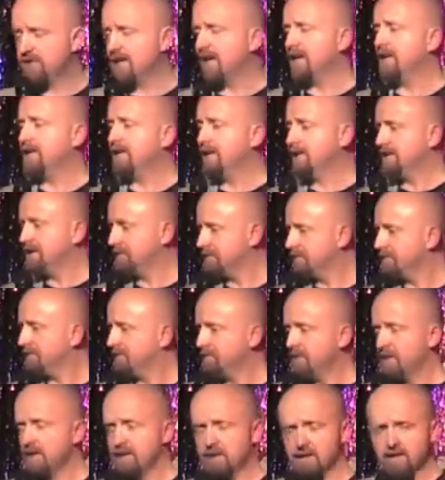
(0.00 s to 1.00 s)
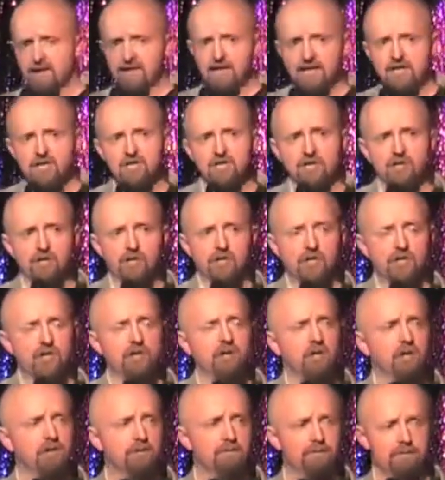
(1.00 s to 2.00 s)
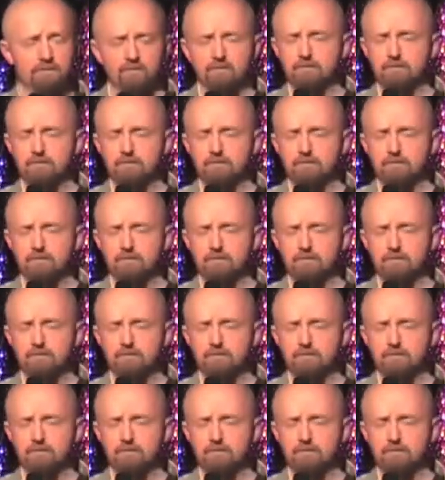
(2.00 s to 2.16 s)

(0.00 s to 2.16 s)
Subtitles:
Side, an Indian girl,